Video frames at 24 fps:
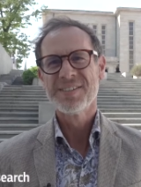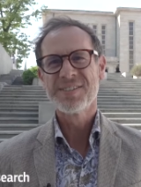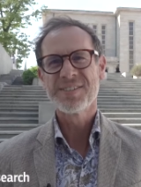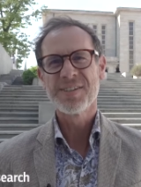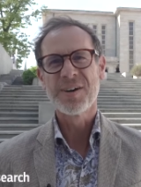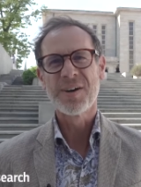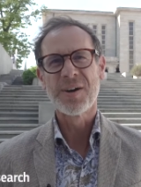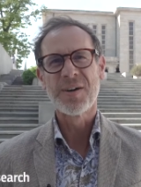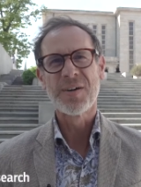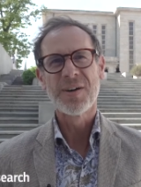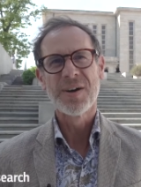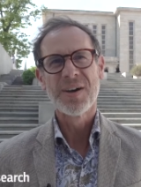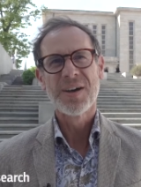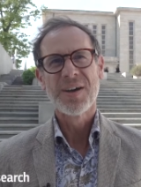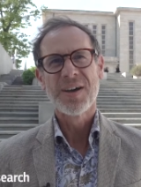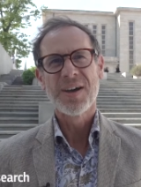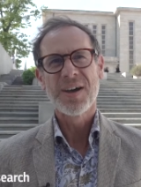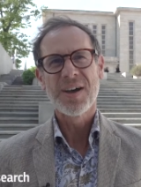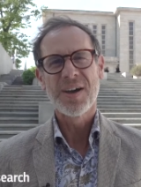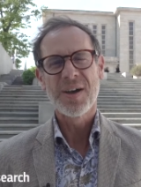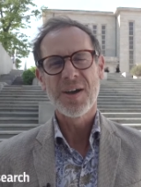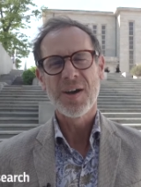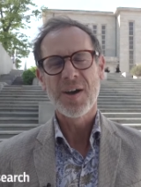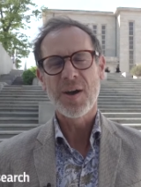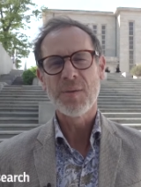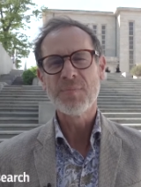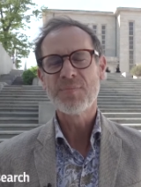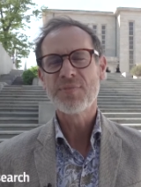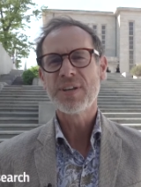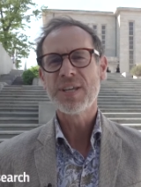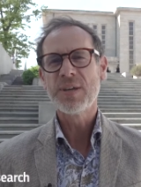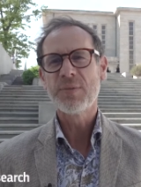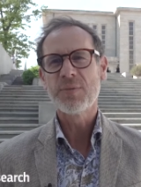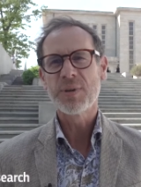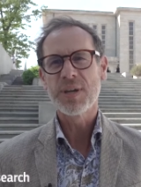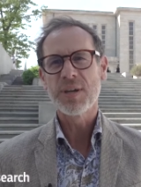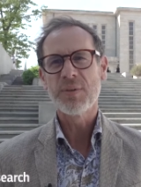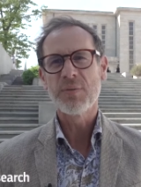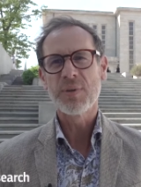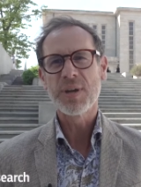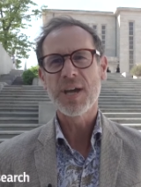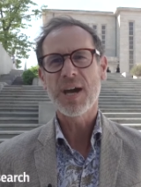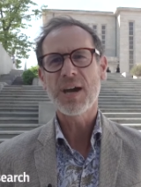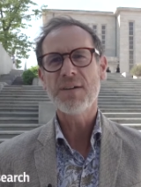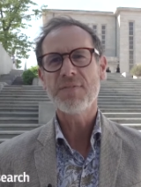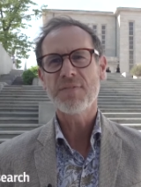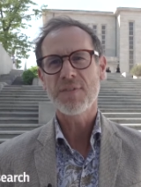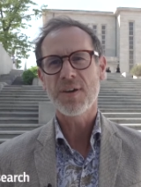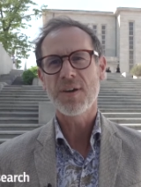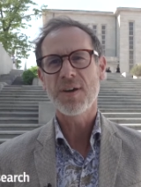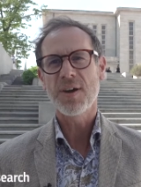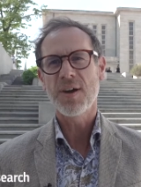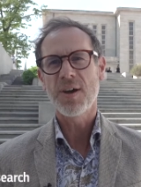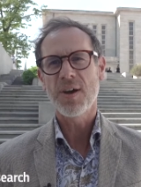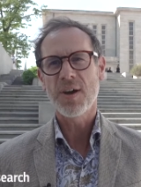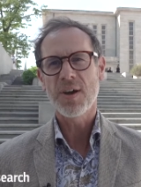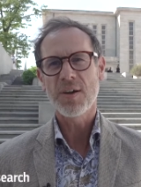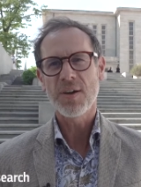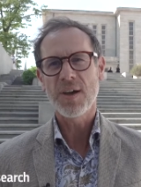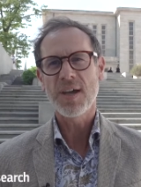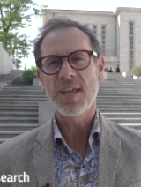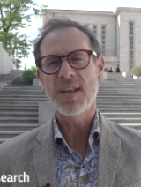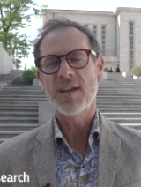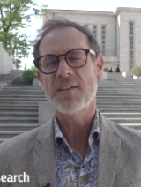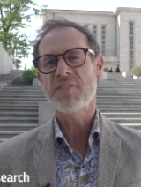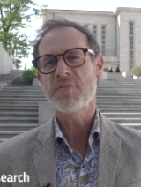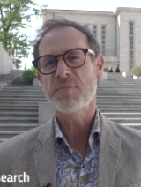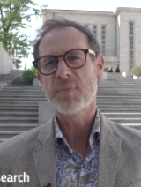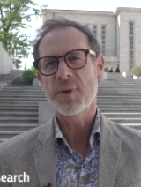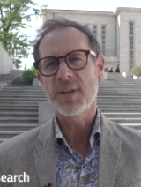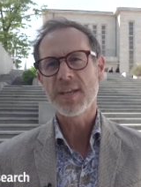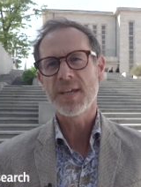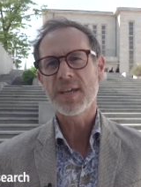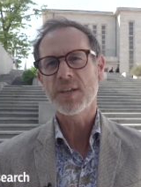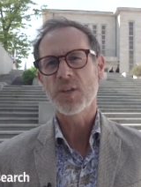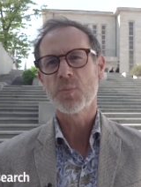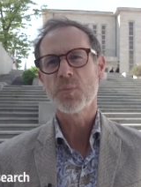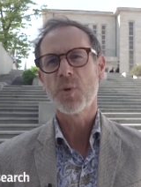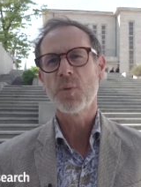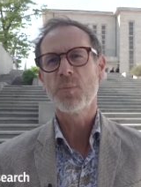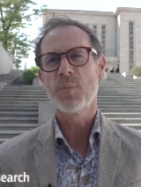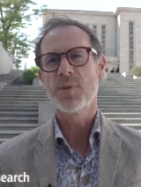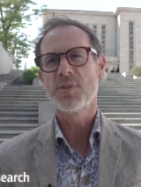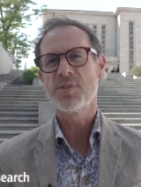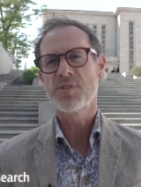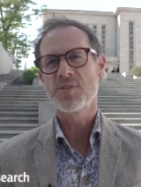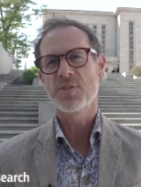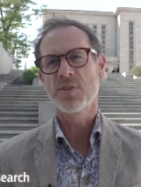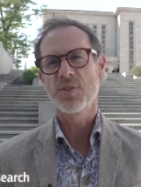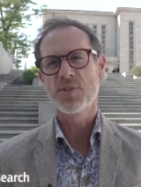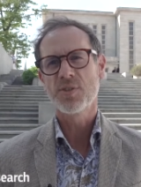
so uh, hopefully, we, we have uh, enough money at the moment so